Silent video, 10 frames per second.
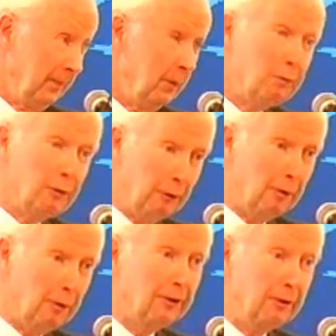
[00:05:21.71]
If we
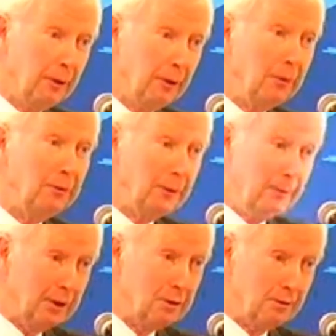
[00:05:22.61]
focus on those 2
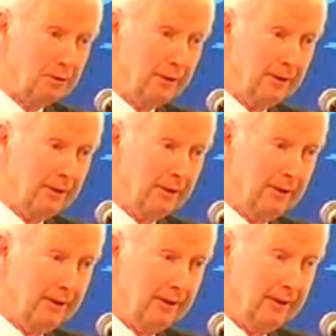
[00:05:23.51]
issues,
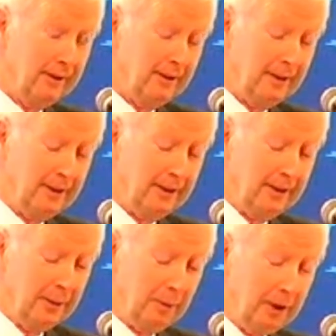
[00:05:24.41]

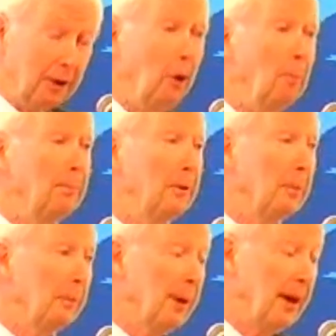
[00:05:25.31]
we can hope to
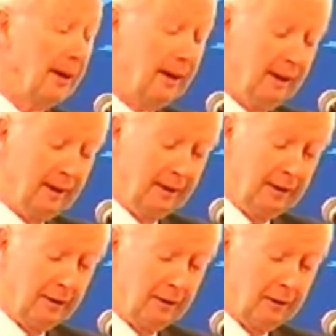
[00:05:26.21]
prepare
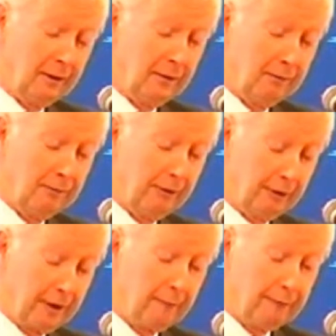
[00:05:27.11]
for
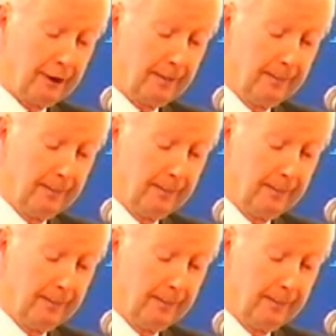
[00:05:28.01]
recovery.